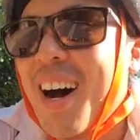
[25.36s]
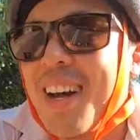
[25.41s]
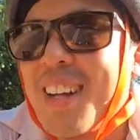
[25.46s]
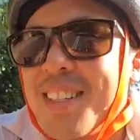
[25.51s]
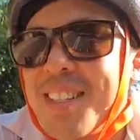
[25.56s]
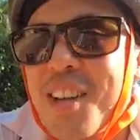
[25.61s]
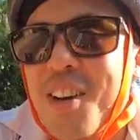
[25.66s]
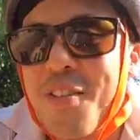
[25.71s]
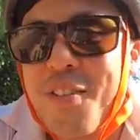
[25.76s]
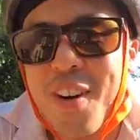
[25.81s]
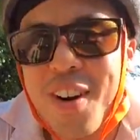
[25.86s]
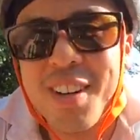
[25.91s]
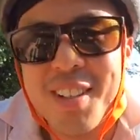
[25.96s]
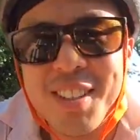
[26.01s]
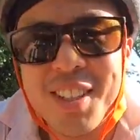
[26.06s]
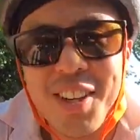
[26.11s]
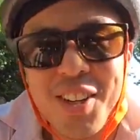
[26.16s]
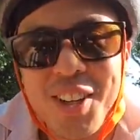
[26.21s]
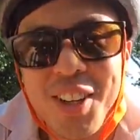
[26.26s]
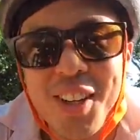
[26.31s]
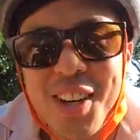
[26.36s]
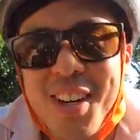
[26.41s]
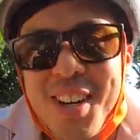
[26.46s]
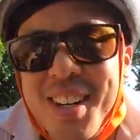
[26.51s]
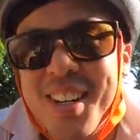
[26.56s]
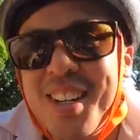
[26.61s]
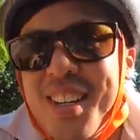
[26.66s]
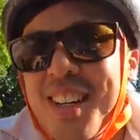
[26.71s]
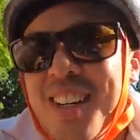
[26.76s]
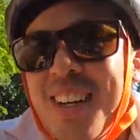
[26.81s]
Uh, so far so good.
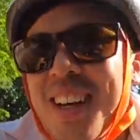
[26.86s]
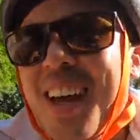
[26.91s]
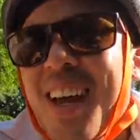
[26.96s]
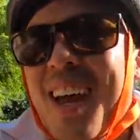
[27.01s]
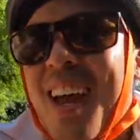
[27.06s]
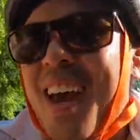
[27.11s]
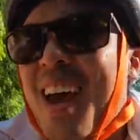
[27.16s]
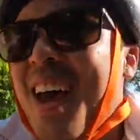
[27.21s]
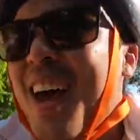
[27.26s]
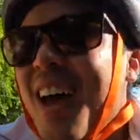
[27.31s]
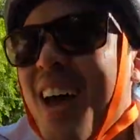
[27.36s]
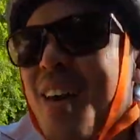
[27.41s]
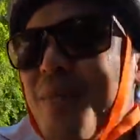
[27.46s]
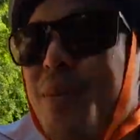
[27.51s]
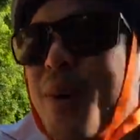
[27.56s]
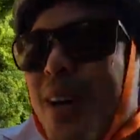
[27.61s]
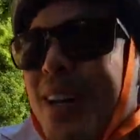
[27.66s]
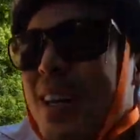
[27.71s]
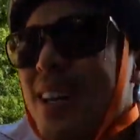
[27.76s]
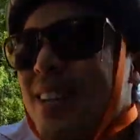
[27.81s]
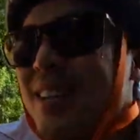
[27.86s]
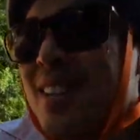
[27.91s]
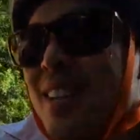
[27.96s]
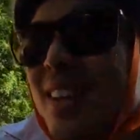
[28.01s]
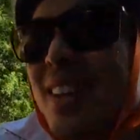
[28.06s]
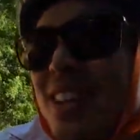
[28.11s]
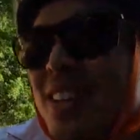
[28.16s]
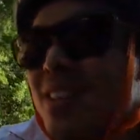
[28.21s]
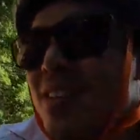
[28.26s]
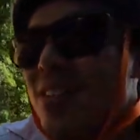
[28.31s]
Uh, pretty easy
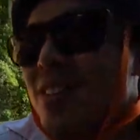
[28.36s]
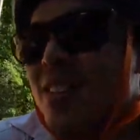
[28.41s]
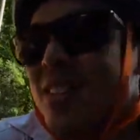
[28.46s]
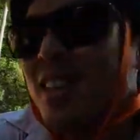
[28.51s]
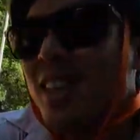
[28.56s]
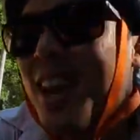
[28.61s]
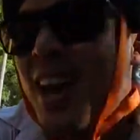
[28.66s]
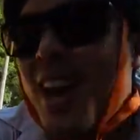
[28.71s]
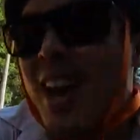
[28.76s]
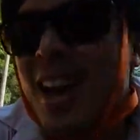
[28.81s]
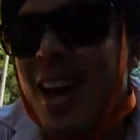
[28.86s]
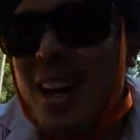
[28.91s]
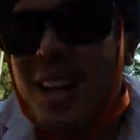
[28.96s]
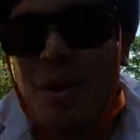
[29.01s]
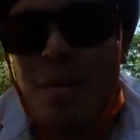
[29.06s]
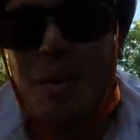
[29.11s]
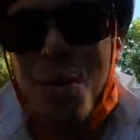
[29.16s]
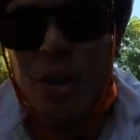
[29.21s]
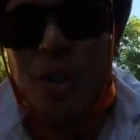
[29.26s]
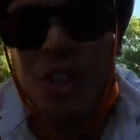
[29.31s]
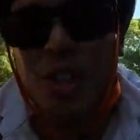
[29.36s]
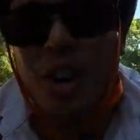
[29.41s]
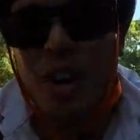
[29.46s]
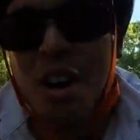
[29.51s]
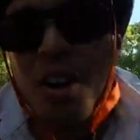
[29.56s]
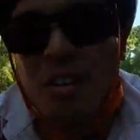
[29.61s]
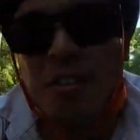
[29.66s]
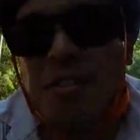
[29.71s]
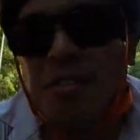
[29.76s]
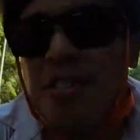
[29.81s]
to use, scan, you push
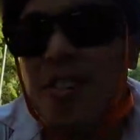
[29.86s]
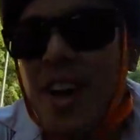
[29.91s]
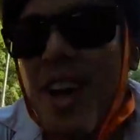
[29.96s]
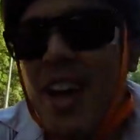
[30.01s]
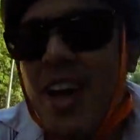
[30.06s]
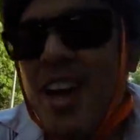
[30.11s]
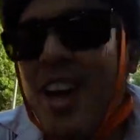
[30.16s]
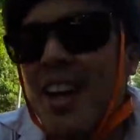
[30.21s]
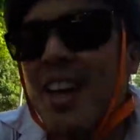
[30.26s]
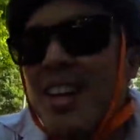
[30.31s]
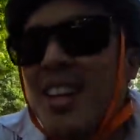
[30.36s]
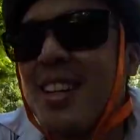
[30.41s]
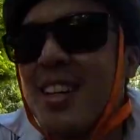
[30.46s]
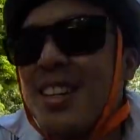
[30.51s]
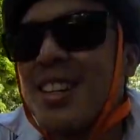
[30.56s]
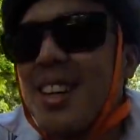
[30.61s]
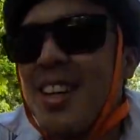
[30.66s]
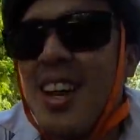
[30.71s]
off and